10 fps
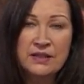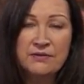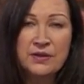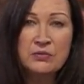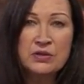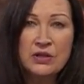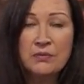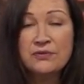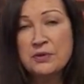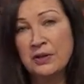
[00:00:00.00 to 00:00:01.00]
if he was
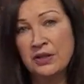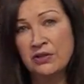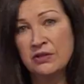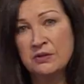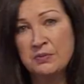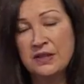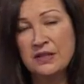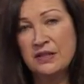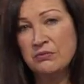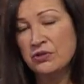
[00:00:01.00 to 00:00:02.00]
comfortable or not,
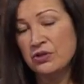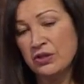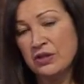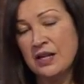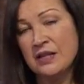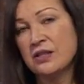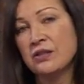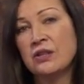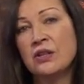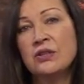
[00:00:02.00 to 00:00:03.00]
because he would just start
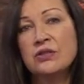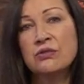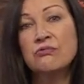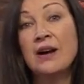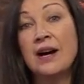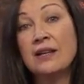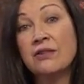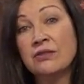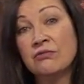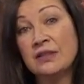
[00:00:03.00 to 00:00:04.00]
to
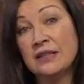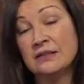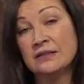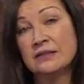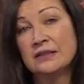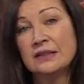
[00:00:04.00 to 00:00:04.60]
writhe and wriggle.